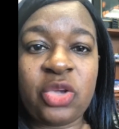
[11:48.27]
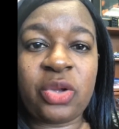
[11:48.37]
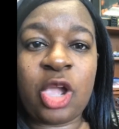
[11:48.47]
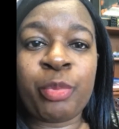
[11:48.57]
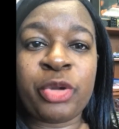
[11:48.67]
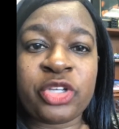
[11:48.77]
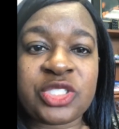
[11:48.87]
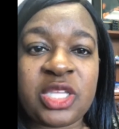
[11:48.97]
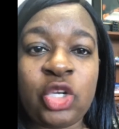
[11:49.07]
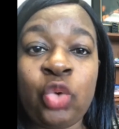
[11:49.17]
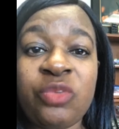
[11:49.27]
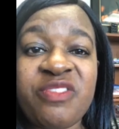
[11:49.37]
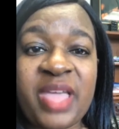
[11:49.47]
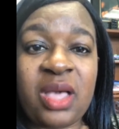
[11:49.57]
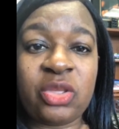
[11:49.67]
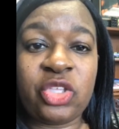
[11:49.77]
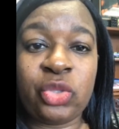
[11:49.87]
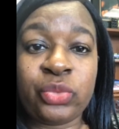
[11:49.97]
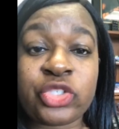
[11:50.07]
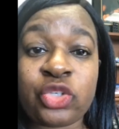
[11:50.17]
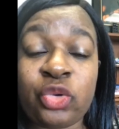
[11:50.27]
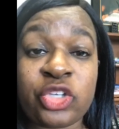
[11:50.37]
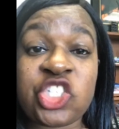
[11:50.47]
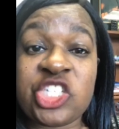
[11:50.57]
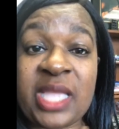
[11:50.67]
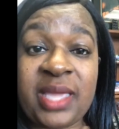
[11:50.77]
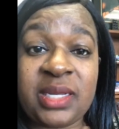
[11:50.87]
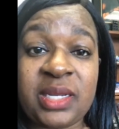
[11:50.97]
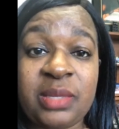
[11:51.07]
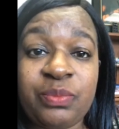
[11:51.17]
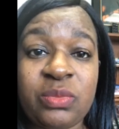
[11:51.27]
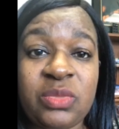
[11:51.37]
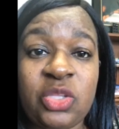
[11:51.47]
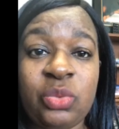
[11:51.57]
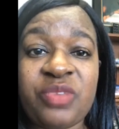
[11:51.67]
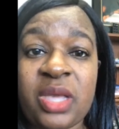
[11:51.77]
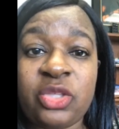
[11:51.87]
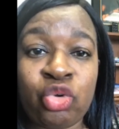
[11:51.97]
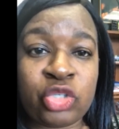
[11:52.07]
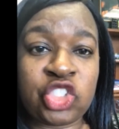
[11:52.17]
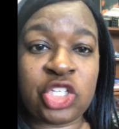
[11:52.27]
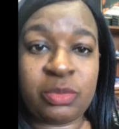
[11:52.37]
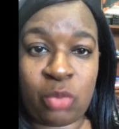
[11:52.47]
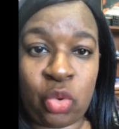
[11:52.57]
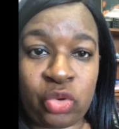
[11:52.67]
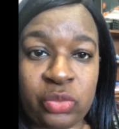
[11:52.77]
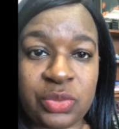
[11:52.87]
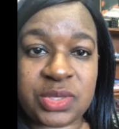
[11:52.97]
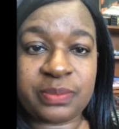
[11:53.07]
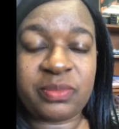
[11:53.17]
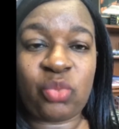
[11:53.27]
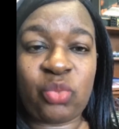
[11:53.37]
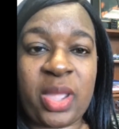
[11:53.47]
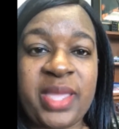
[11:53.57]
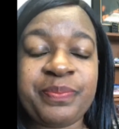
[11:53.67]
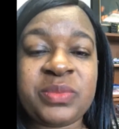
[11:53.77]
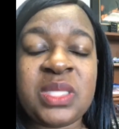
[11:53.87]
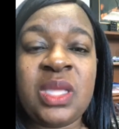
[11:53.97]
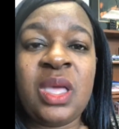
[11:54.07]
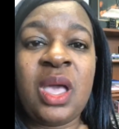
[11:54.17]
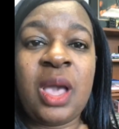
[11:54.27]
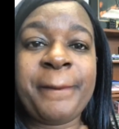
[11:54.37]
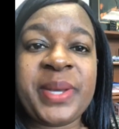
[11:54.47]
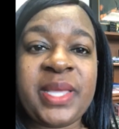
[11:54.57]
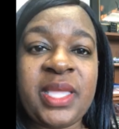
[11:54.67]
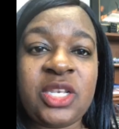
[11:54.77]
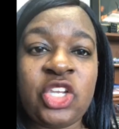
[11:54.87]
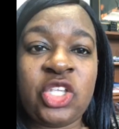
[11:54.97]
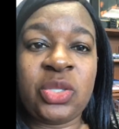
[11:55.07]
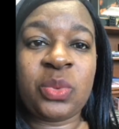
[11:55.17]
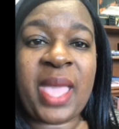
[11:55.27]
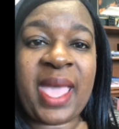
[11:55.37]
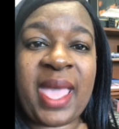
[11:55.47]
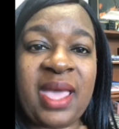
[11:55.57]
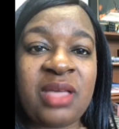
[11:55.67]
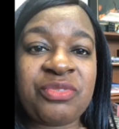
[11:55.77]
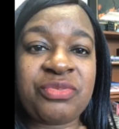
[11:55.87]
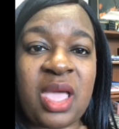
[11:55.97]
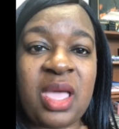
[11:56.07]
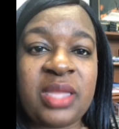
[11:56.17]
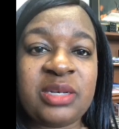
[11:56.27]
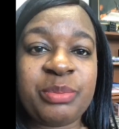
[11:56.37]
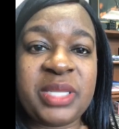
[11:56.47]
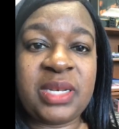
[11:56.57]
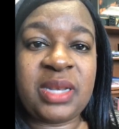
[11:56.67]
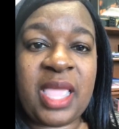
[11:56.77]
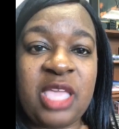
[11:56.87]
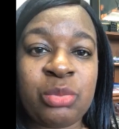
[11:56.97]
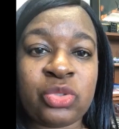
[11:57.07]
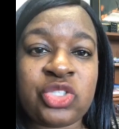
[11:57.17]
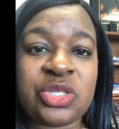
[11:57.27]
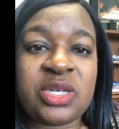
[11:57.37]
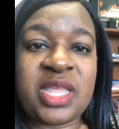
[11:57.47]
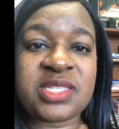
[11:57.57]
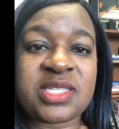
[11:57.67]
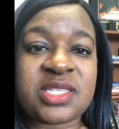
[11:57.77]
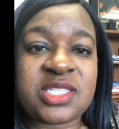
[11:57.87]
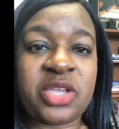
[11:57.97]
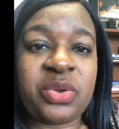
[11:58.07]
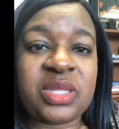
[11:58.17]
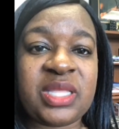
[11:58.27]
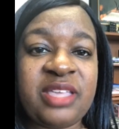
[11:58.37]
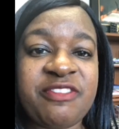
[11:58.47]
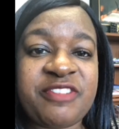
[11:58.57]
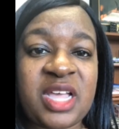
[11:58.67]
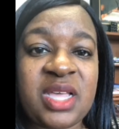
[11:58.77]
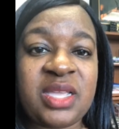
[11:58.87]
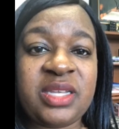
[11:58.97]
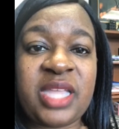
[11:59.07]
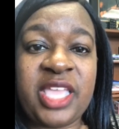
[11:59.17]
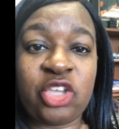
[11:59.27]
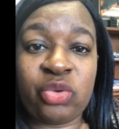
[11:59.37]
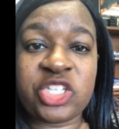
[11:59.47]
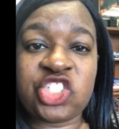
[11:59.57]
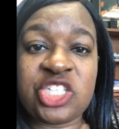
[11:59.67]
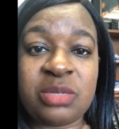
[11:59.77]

a person who values Christianity. You value Christian morals, right? But you have not been able to necessarily find a Christian